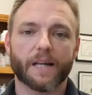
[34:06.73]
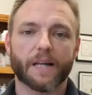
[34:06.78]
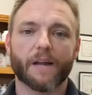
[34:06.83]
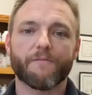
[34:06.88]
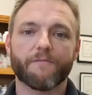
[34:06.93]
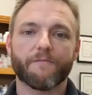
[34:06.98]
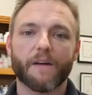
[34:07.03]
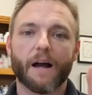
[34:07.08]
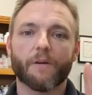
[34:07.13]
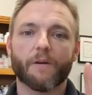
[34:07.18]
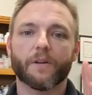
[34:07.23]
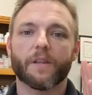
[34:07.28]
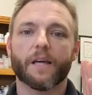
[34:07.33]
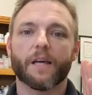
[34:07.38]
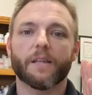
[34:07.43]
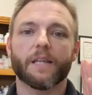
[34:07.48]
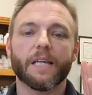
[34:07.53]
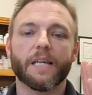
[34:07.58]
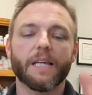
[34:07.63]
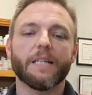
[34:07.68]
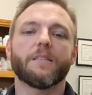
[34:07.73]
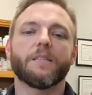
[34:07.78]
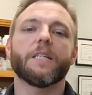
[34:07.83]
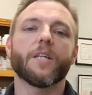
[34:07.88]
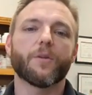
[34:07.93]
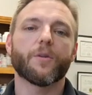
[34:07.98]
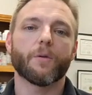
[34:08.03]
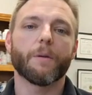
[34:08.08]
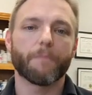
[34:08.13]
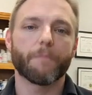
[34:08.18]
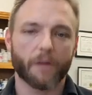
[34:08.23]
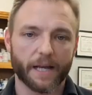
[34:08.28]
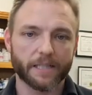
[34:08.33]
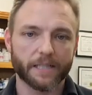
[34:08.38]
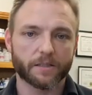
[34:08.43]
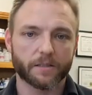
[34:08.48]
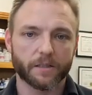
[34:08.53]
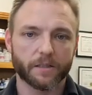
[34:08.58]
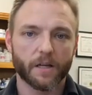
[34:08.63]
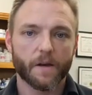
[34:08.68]
and I've found that the EC3
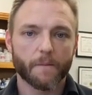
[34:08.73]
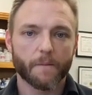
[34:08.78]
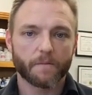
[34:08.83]
plates